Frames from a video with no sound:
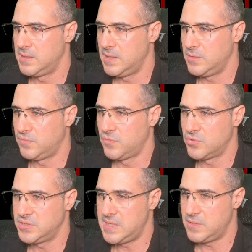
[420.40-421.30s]
and of
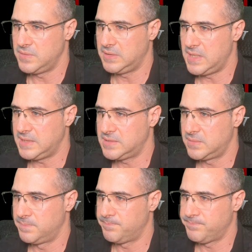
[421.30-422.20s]
course now the
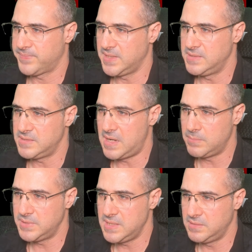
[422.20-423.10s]
text is
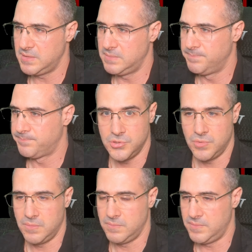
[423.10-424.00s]
updated,
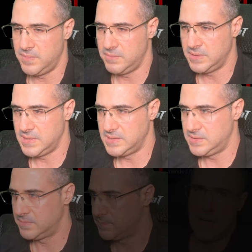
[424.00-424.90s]
so there it
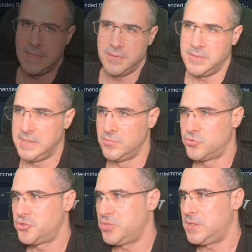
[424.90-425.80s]
is. Under
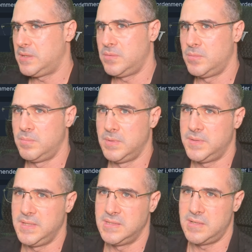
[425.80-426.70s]
Linux
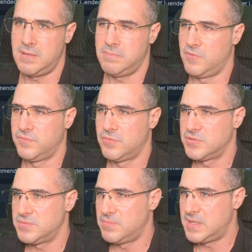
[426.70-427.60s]
things are of
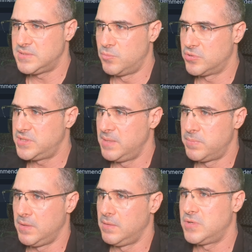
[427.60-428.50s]
course much more
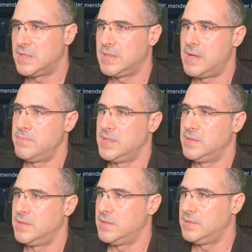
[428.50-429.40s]
simple. You can come
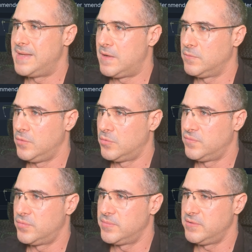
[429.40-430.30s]
and download
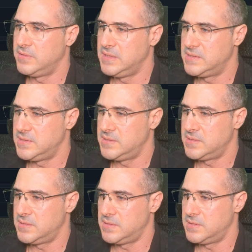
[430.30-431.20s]
from the releases
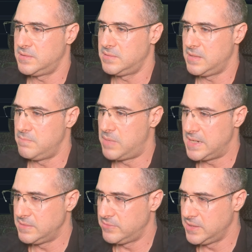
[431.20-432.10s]
a
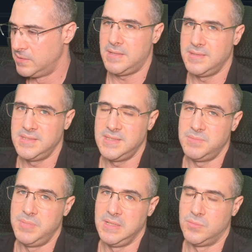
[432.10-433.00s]
binary. This is
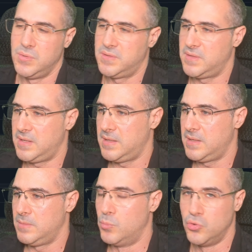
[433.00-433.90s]
built with
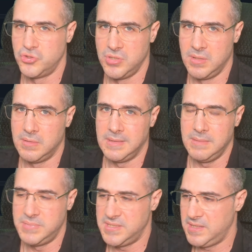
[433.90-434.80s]
musl
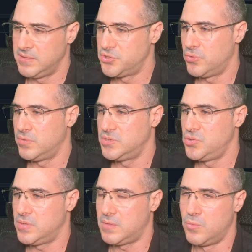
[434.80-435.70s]
libc, so it's
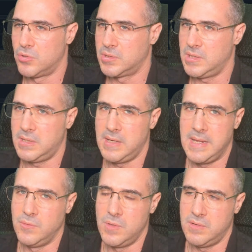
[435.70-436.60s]
gonna work
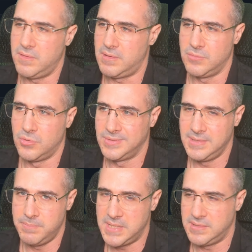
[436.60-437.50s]
anywhere. There are no
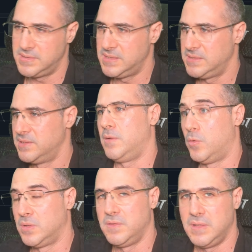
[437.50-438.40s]
dependencies. The
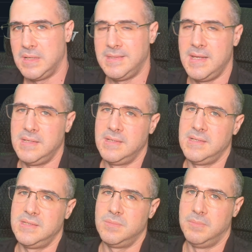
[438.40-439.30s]
only thing again
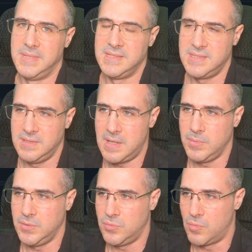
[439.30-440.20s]
is
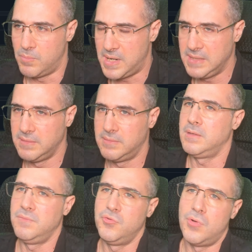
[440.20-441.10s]
MinGW compiler.
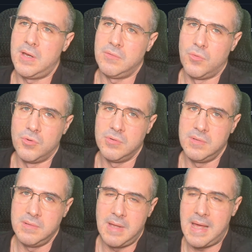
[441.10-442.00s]
If you are
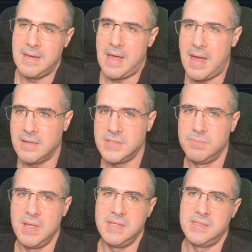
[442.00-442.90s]
on an Arch
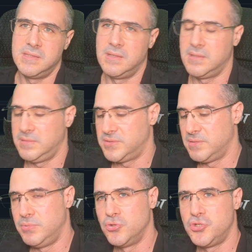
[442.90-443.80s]
based
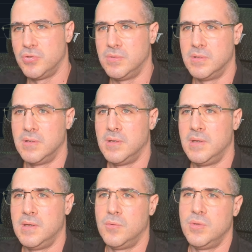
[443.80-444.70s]
distribution
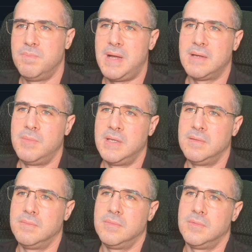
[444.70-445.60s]
with Pacman,